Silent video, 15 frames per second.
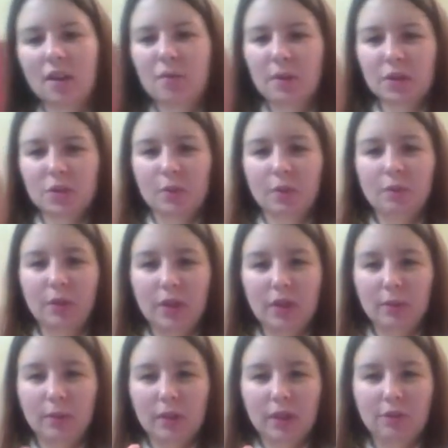ones were really,
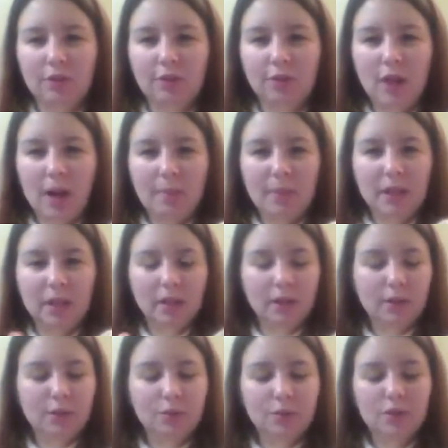really floppy and
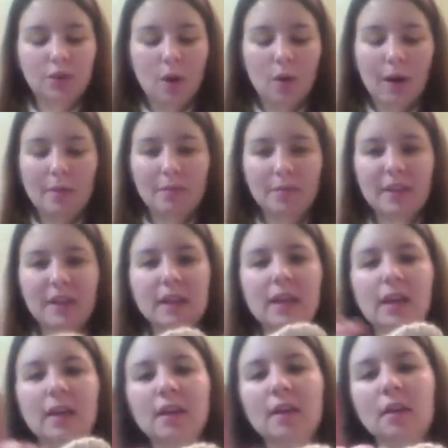loose. So I'm
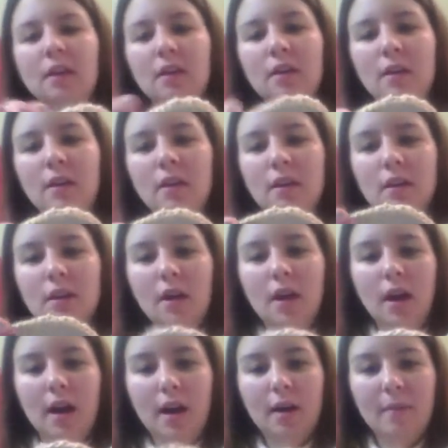thinking
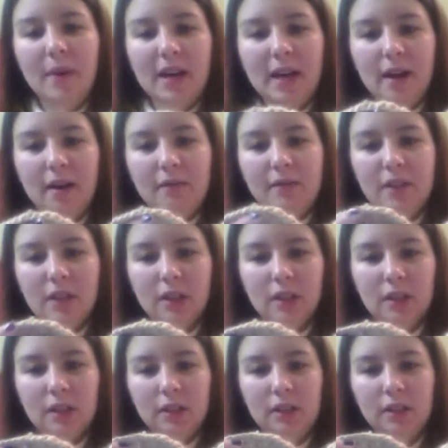I might have
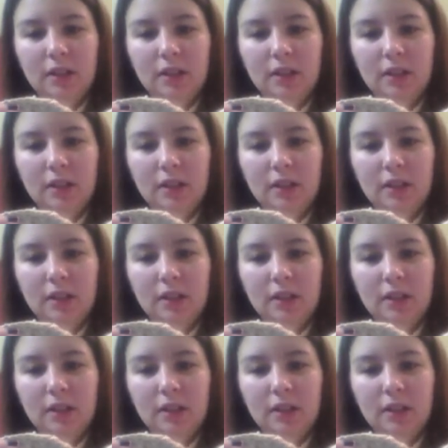to,